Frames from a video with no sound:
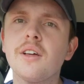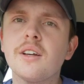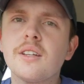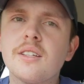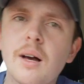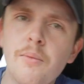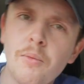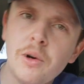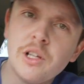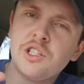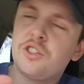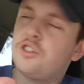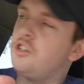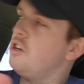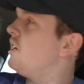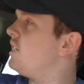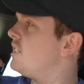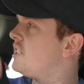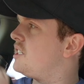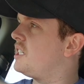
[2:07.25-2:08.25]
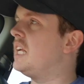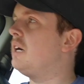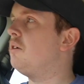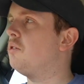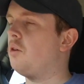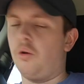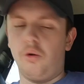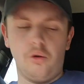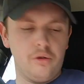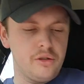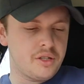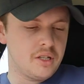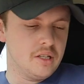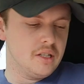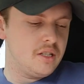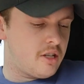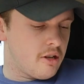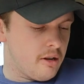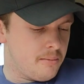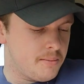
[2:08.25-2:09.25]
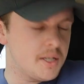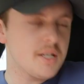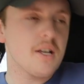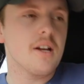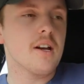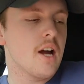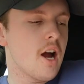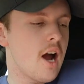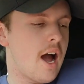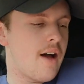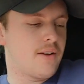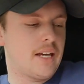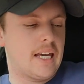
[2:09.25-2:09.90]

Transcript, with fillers: like someone's trying to steal the horses, so I'm just gonna go have a